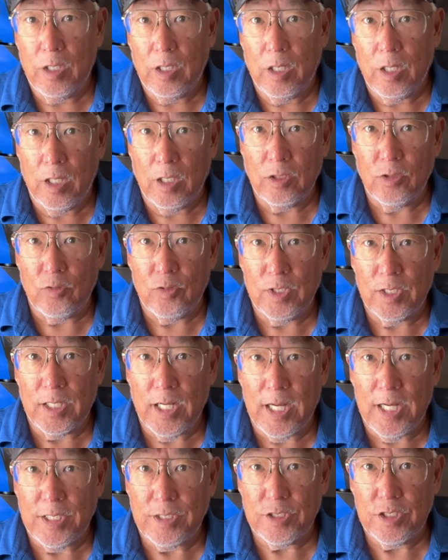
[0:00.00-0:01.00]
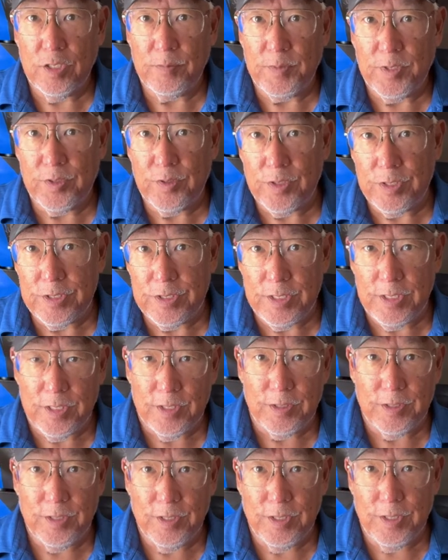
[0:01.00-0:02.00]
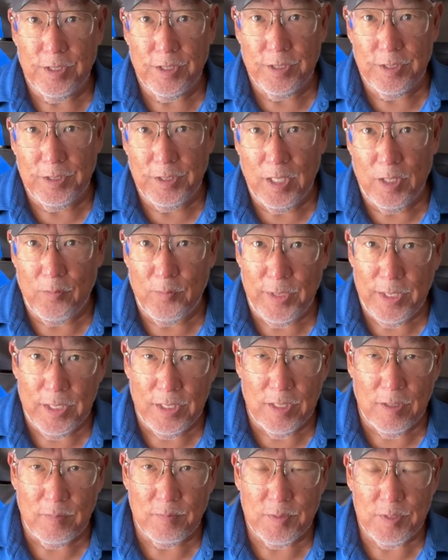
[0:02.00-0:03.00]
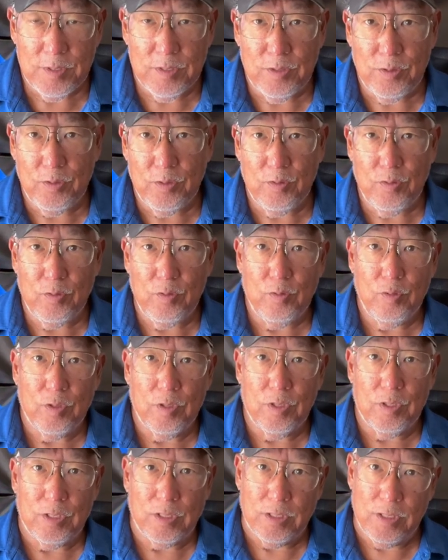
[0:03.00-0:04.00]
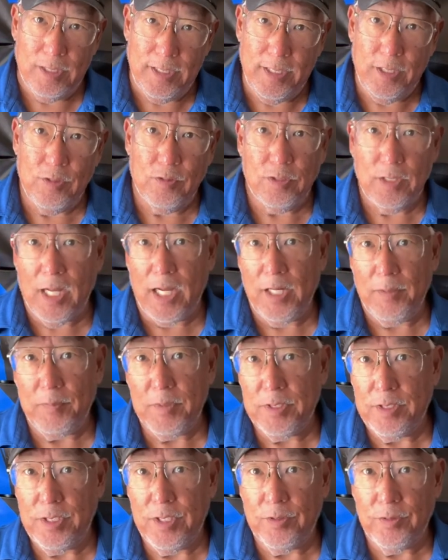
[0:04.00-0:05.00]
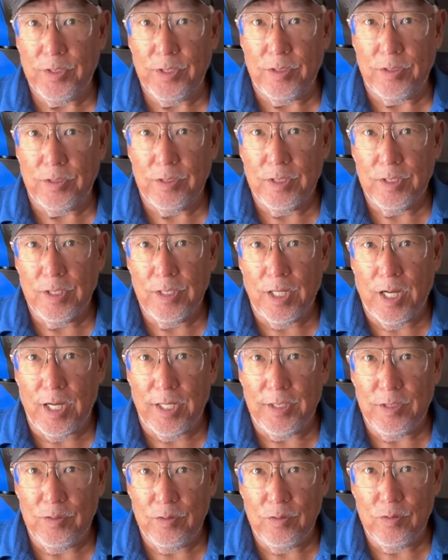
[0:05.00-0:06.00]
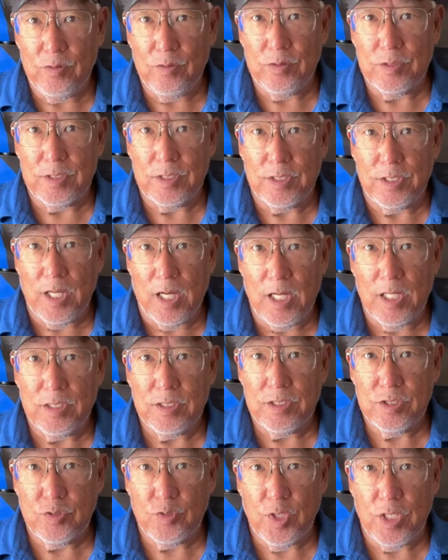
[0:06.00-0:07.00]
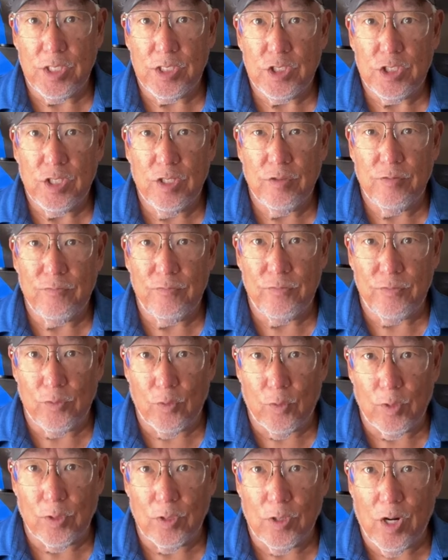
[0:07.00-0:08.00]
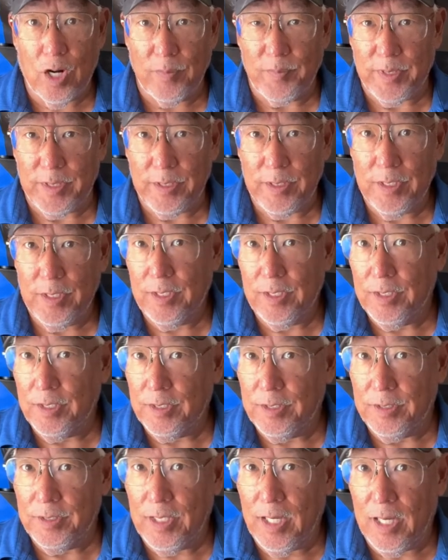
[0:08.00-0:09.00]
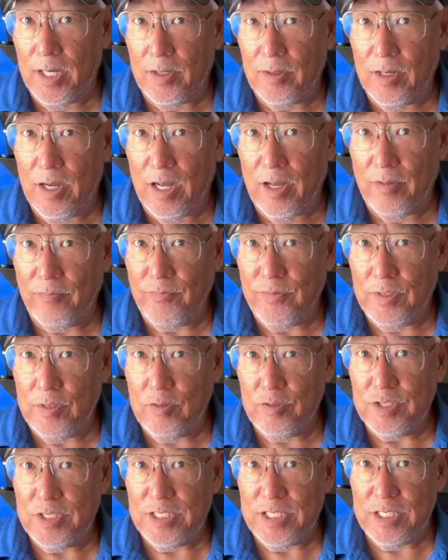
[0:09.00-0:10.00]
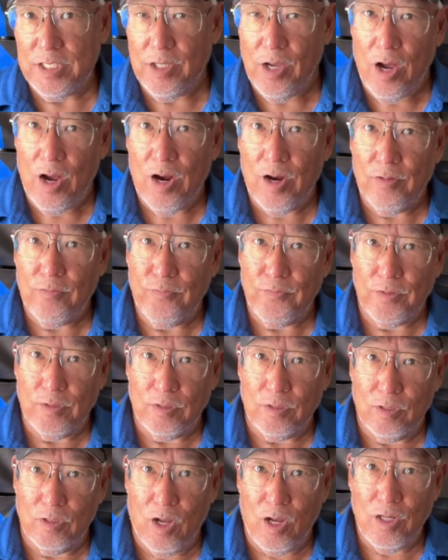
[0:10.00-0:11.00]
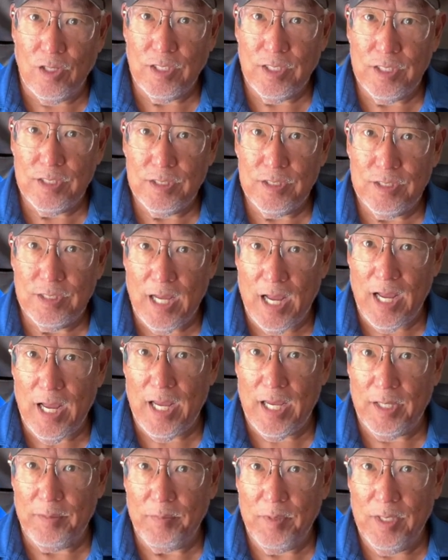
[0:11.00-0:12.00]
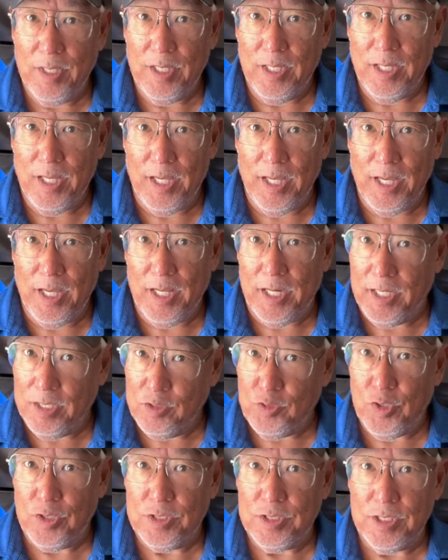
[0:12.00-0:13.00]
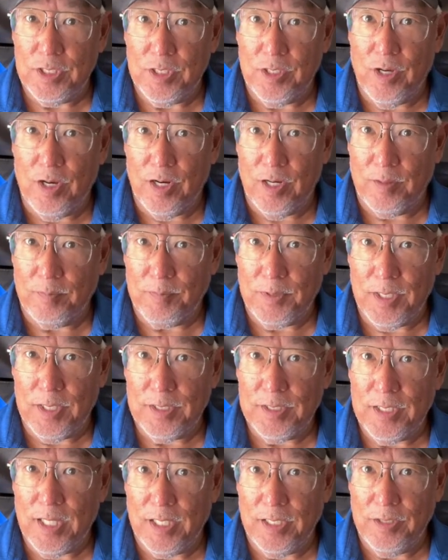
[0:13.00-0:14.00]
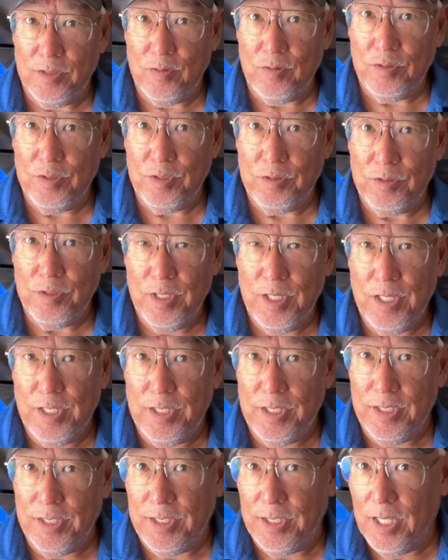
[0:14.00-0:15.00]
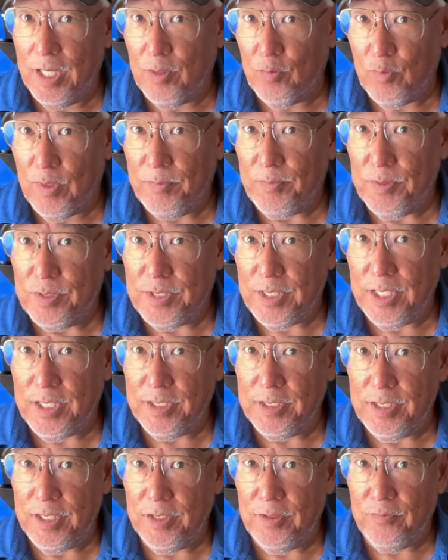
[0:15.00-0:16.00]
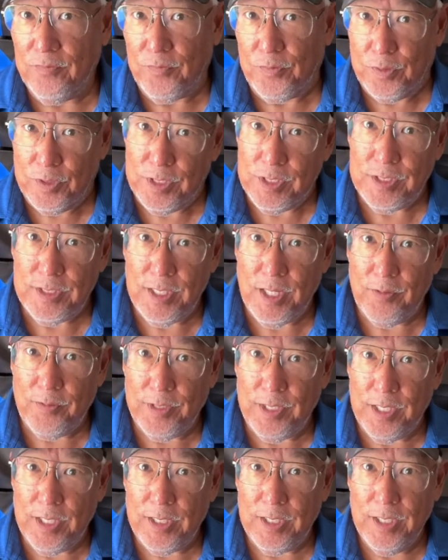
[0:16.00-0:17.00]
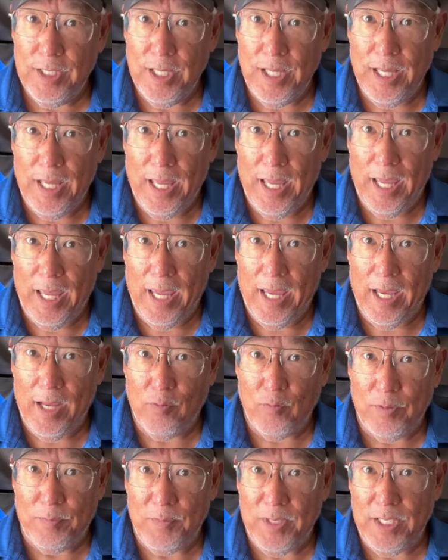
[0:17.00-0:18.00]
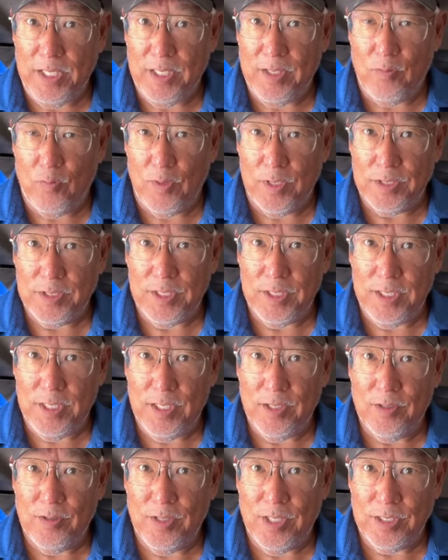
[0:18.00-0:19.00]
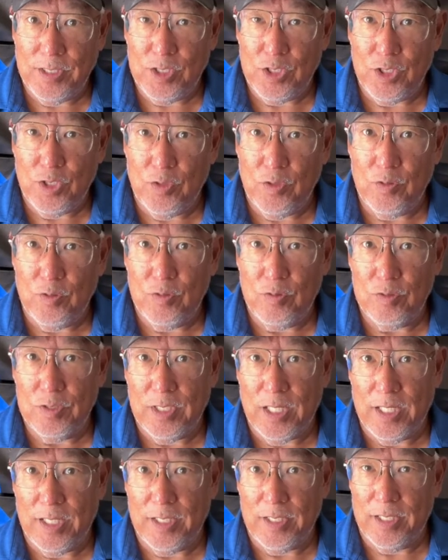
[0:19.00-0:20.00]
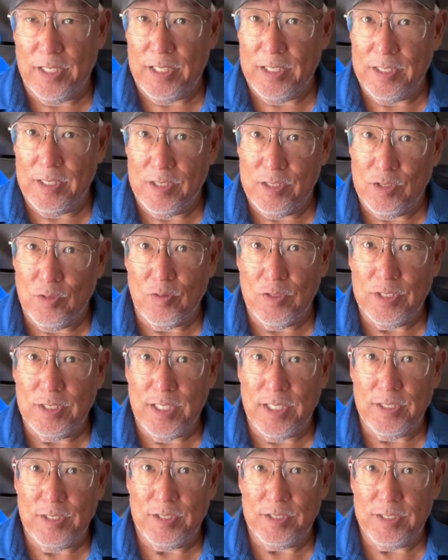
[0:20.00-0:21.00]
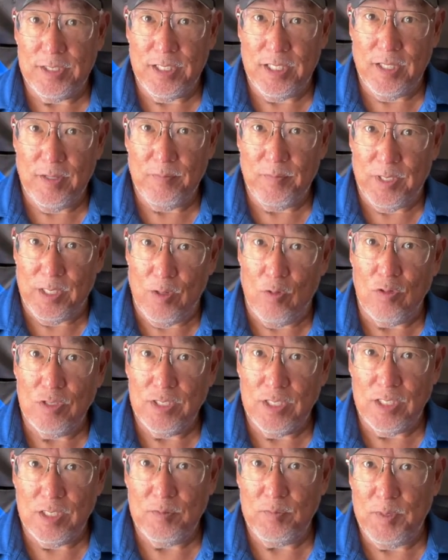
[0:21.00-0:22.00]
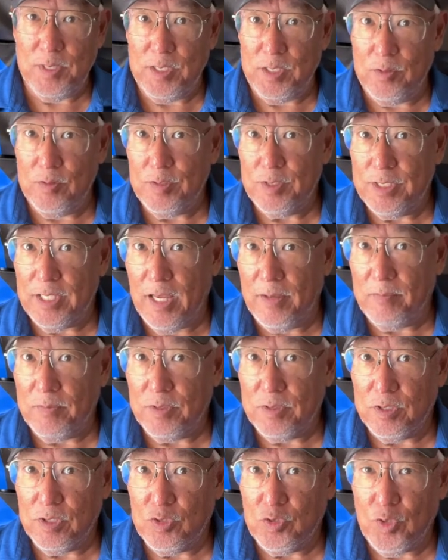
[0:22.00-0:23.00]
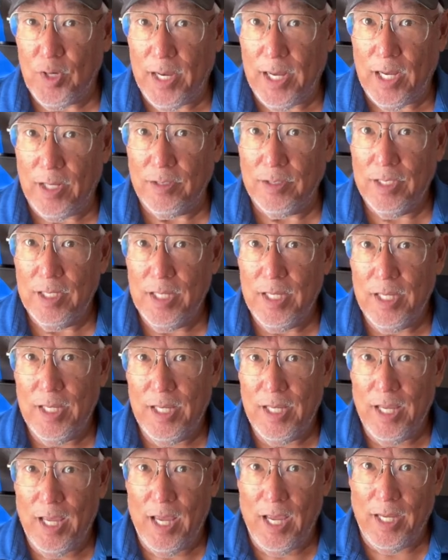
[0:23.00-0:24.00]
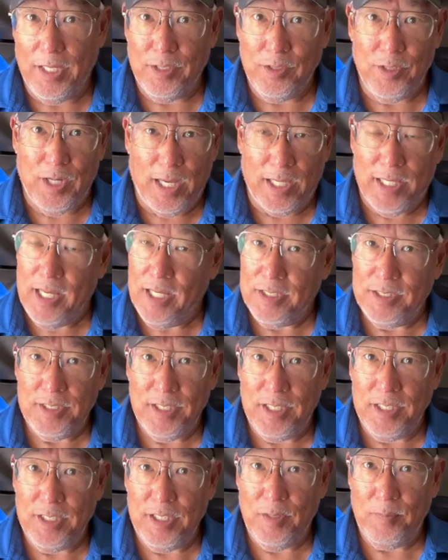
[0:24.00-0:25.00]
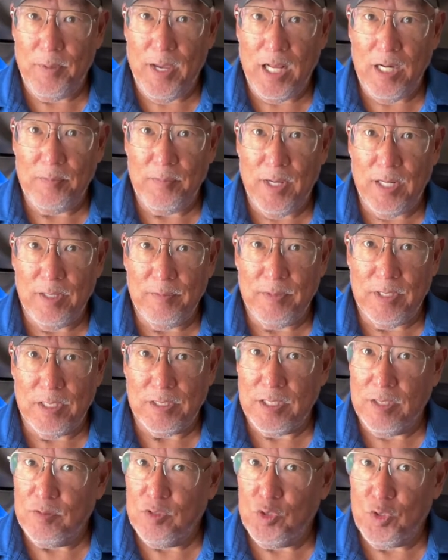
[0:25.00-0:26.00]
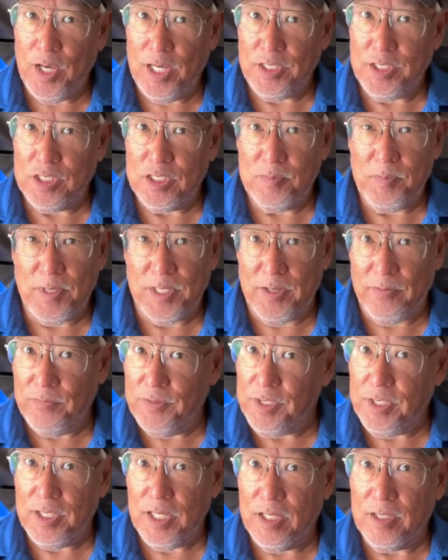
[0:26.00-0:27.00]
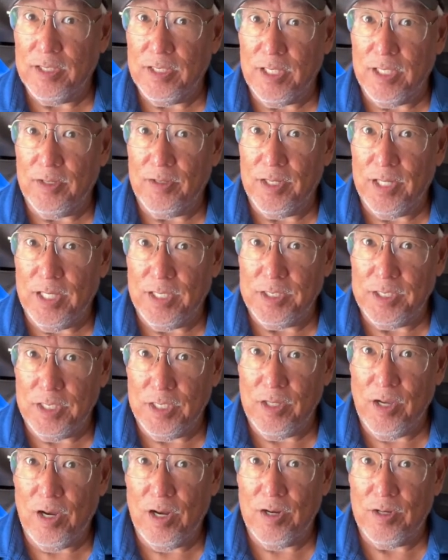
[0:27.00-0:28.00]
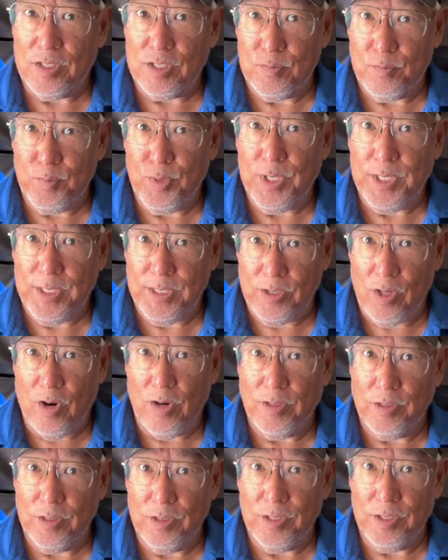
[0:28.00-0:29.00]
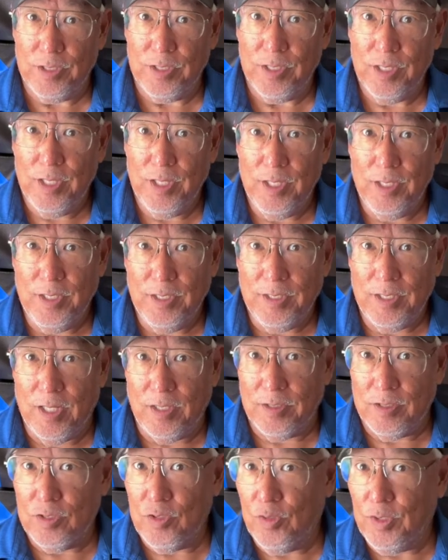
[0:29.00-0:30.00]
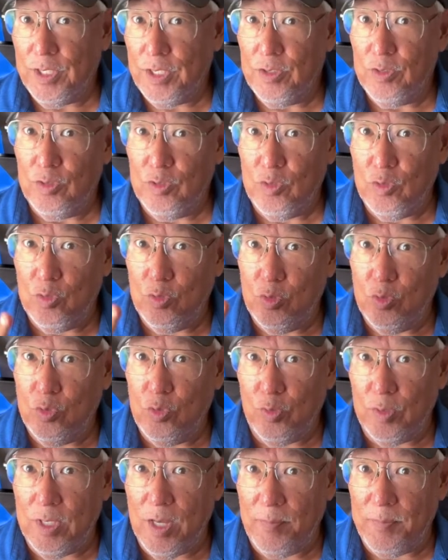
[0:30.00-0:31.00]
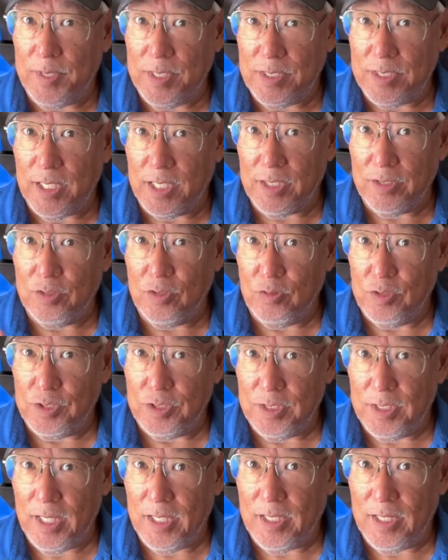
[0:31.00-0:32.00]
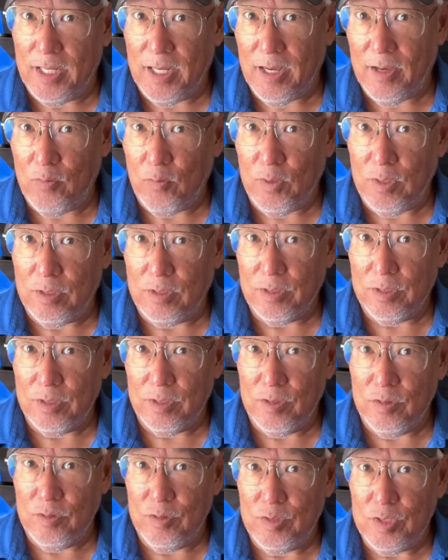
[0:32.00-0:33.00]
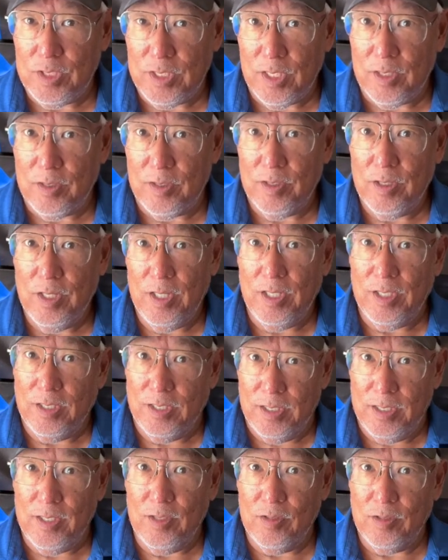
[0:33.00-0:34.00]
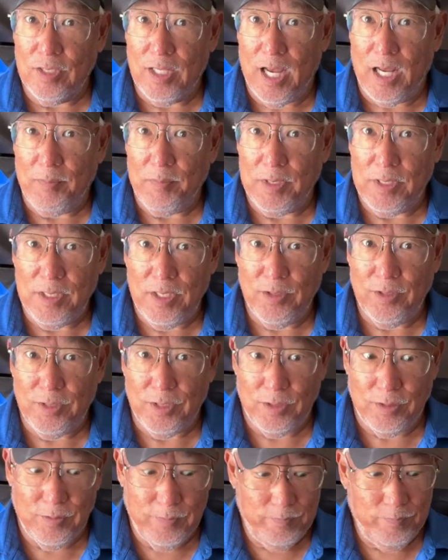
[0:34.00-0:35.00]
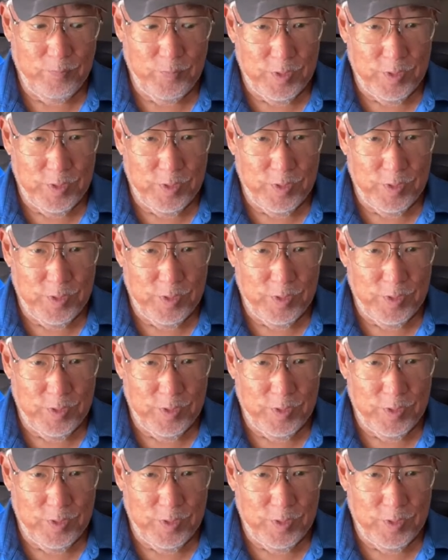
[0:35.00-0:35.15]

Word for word: Aloha guys, Scuba Chris here. Now when it comes to leader line material, I use non-stretch fluorocarbon. Now I've used Tegar for the longest time and I trust Tegar. Plus I know the representative for this area and we meet once a year at the shows, and it's always nice to see him. He always gives me new samples to try out. And you know, I can't say anything bad about it because I tried just about everything out there and Tegar is pretty darn good. Now, there's only two companies, like I told you, that I will use their leader line material.